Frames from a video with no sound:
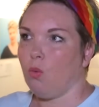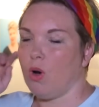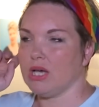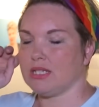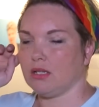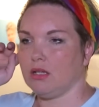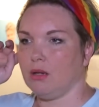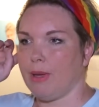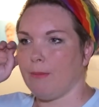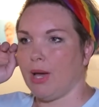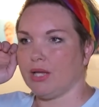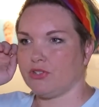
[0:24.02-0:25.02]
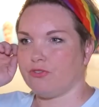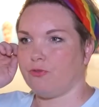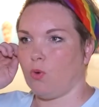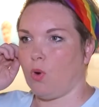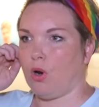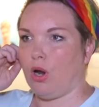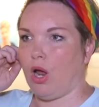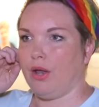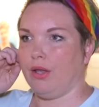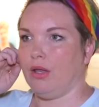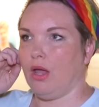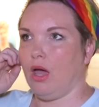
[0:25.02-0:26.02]
was a little bit much for
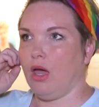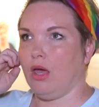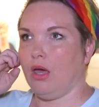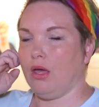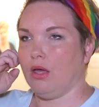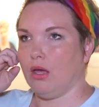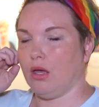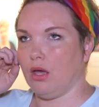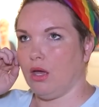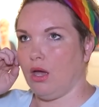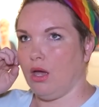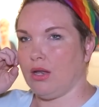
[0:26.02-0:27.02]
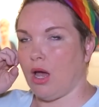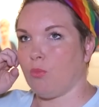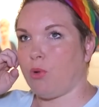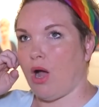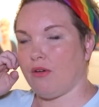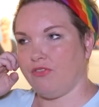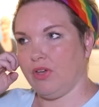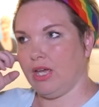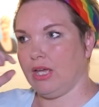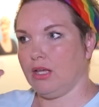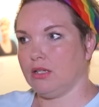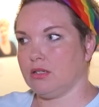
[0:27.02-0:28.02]
an, a, a
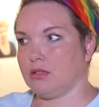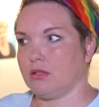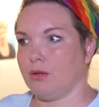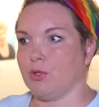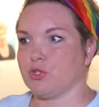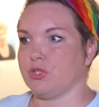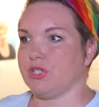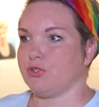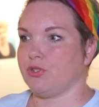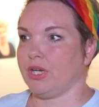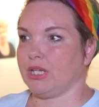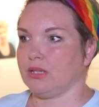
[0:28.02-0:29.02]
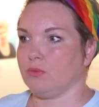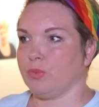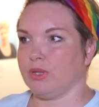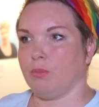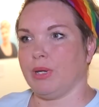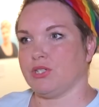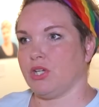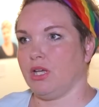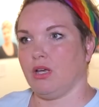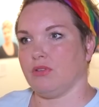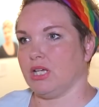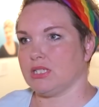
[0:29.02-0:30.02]
nonprofit commercial district with a budget
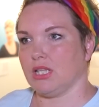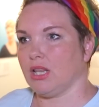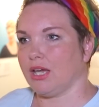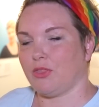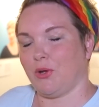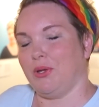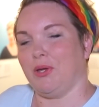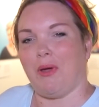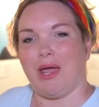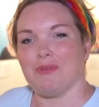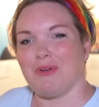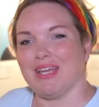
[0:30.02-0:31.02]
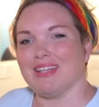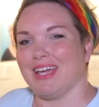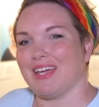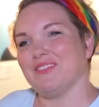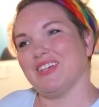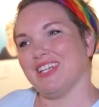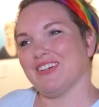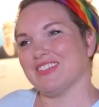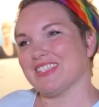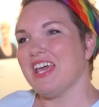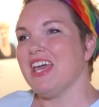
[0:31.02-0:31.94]
of less than like 30 grand, right? Like, I mean, it was,